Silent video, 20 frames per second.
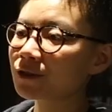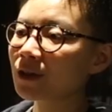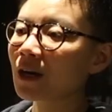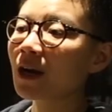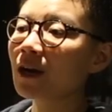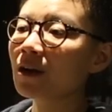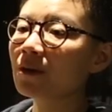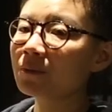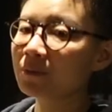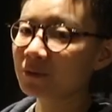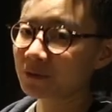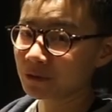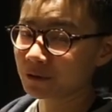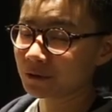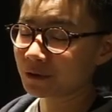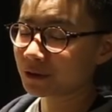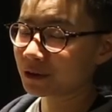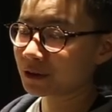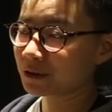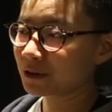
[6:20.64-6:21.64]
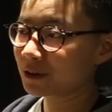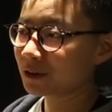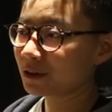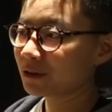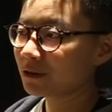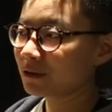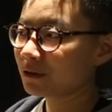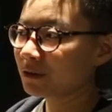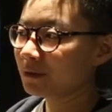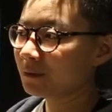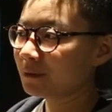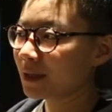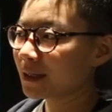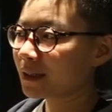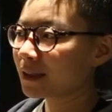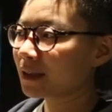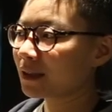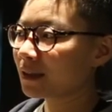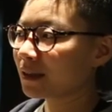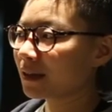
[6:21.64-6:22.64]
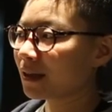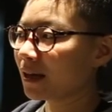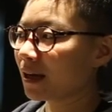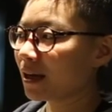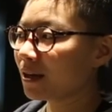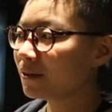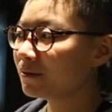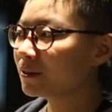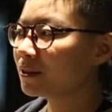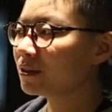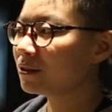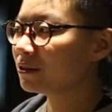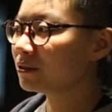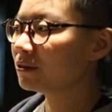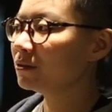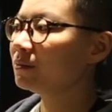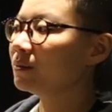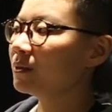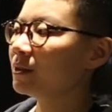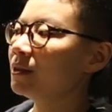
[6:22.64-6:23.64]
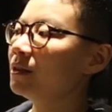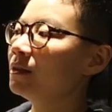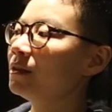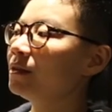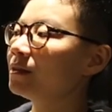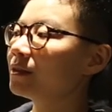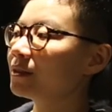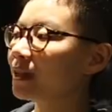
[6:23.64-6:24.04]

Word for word: trial brews. We're making every new beer